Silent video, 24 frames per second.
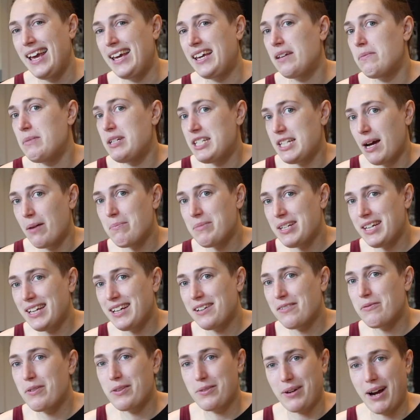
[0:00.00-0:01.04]
It can be
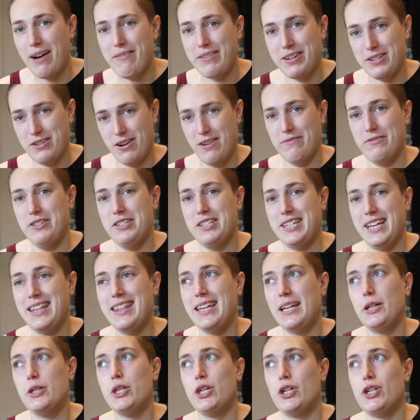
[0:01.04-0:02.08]
tempting with graphic novels, I
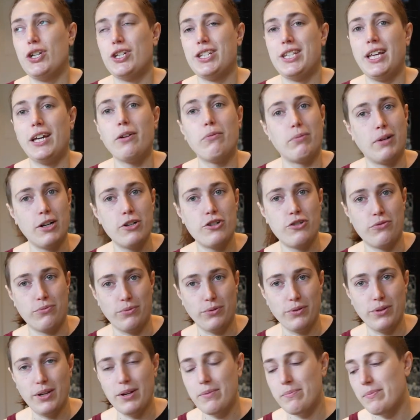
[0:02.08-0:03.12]
think, to just rush
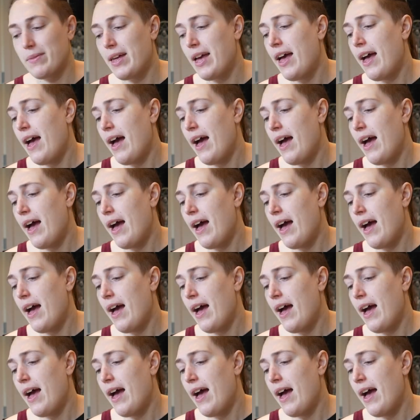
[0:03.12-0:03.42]
through them.